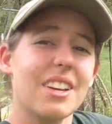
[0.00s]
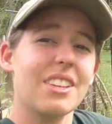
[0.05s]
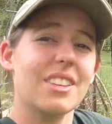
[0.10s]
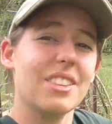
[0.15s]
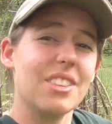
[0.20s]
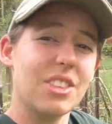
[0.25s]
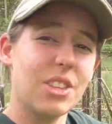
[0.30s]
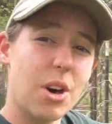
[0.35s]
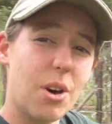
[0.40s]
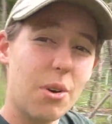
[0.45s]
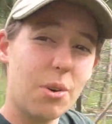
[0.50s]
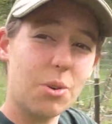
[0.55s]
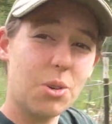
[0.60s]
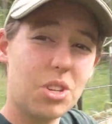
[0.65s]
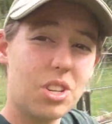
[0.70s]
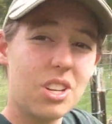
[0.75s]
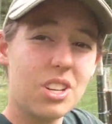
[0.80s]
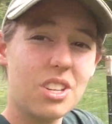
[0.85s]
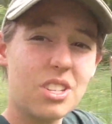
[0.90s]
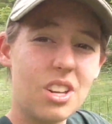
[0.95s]
Those
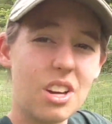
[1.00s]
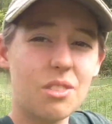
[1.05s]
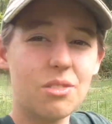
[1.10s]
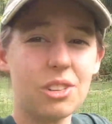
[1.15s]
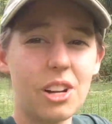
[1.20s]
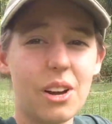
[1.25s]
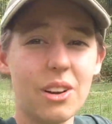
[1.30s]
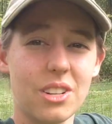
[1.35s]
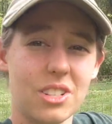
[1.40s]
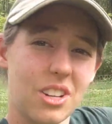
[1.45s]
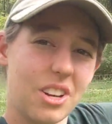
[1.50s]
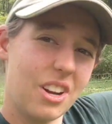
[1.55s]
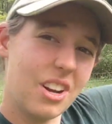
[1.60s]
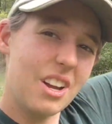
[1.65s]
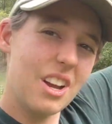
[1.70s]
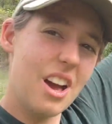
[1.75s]
sunflowers are